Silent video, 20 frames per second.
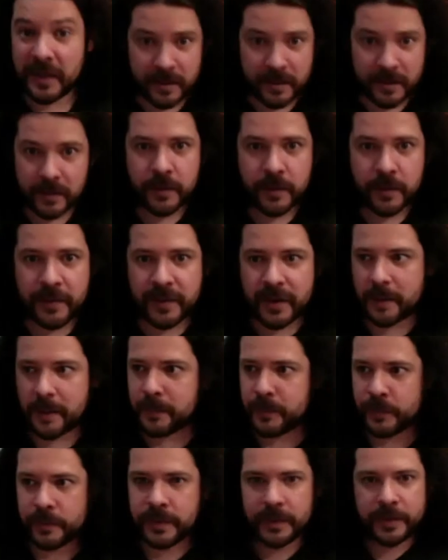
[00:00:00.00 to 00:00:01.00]
you ended
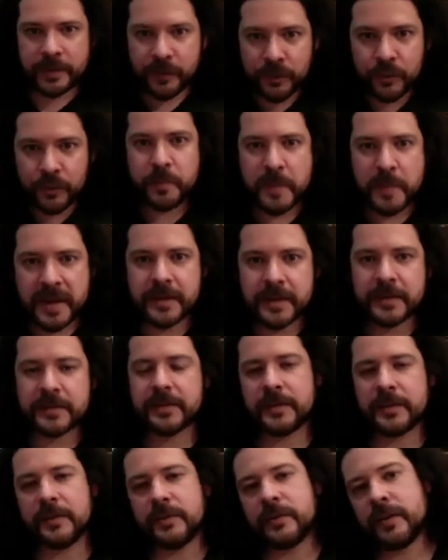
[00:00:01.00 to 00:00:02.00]
up doing it in two minutes,
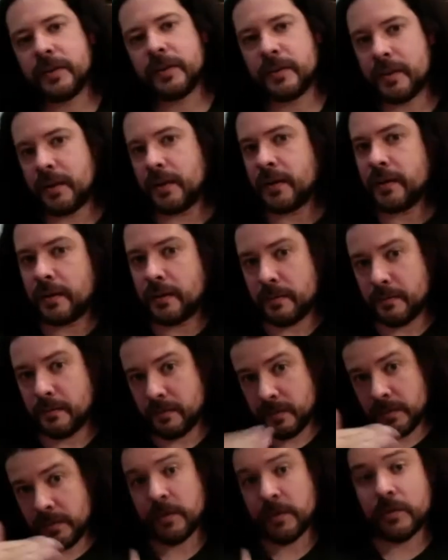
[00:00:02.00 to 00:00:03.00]
you know, and, and
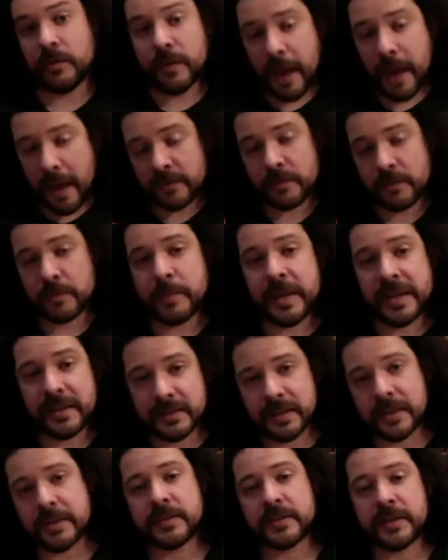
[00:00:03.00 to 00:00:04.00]
you know, it has to make
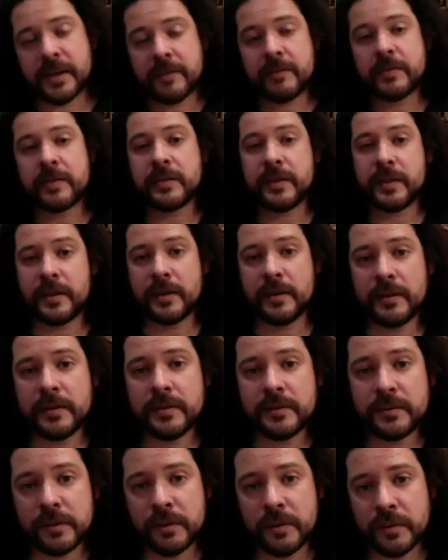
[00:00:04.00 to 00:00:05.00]
sense and everything.
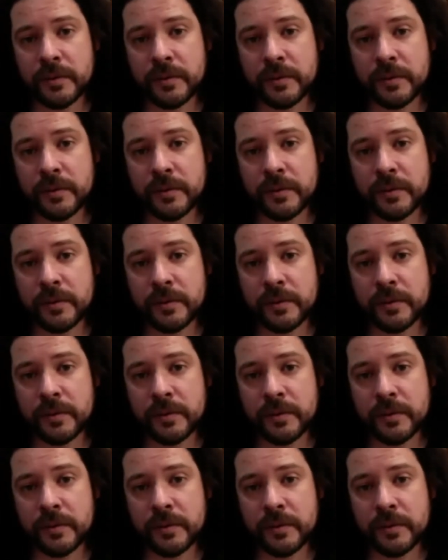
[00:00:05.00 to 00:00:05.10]
So